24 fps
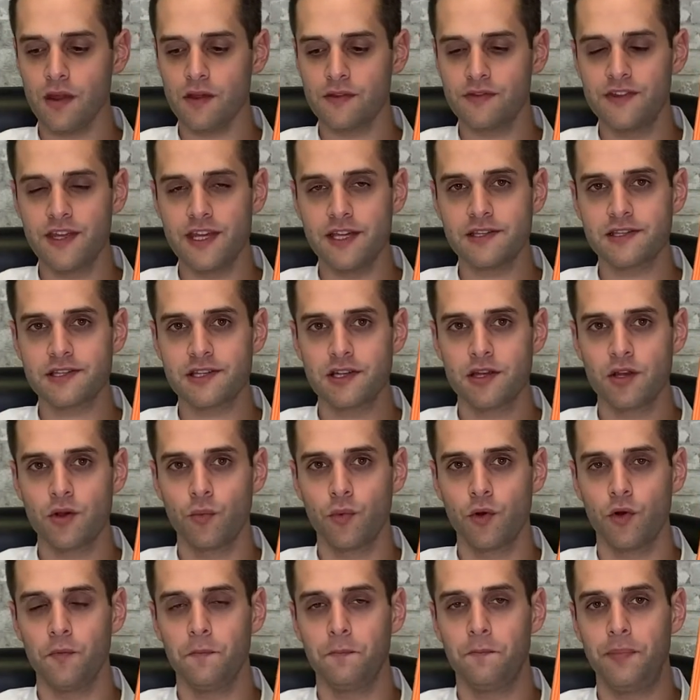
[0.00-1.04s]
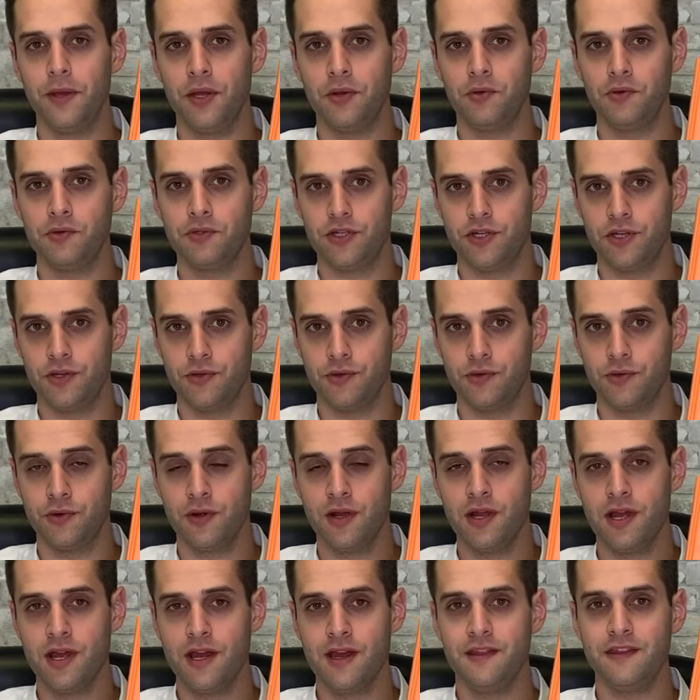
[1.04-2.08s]
This will build
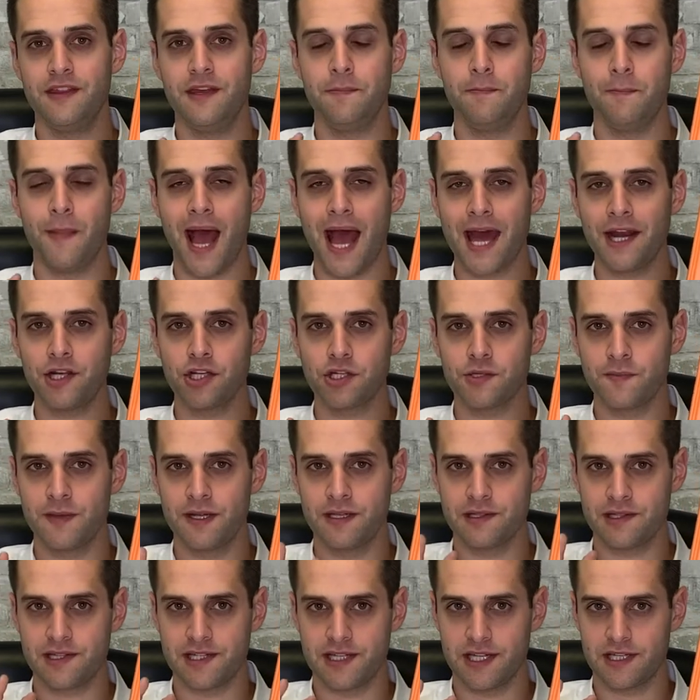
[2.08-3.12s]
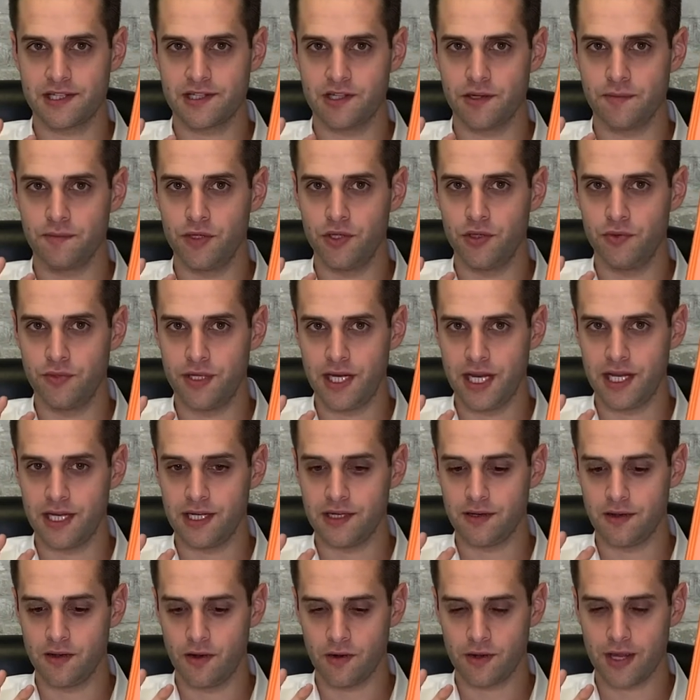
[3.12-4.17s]
you the management system you
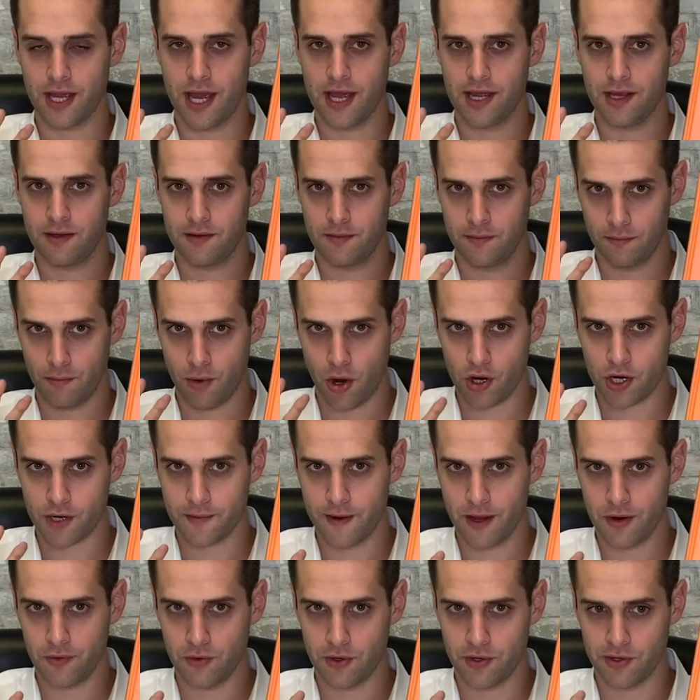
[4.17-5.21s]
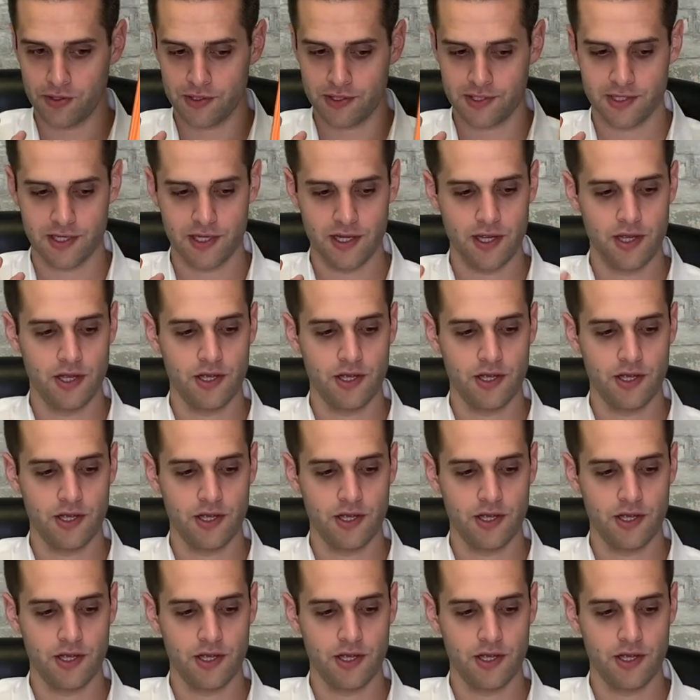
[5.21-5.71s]
need, okay? Mark my words.